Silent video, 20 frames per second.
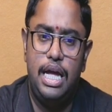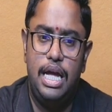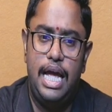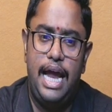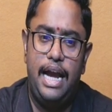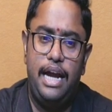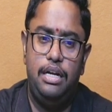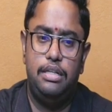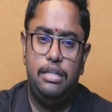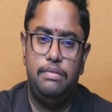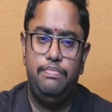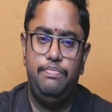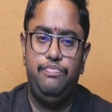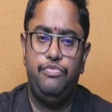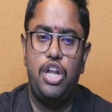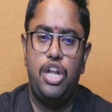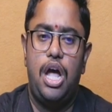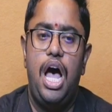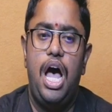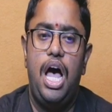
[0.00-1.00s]
and
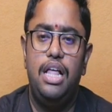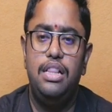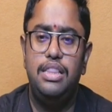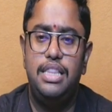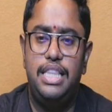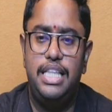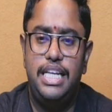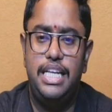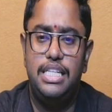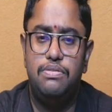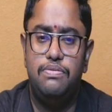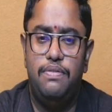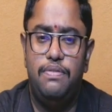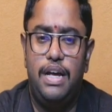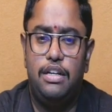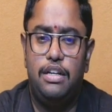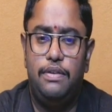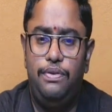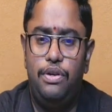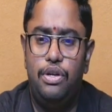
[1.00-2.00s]
all these
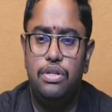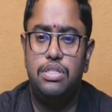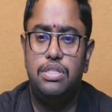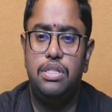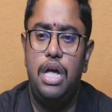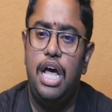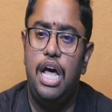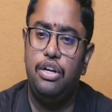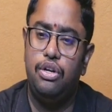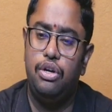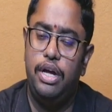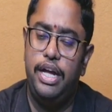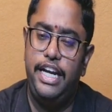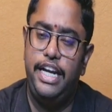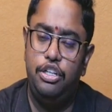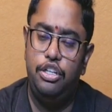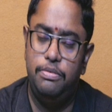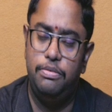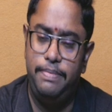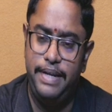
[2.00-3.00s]
workflows are
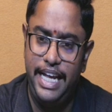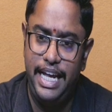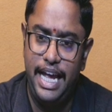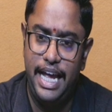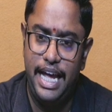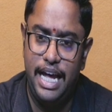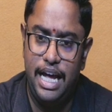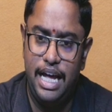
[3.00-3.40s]
going to be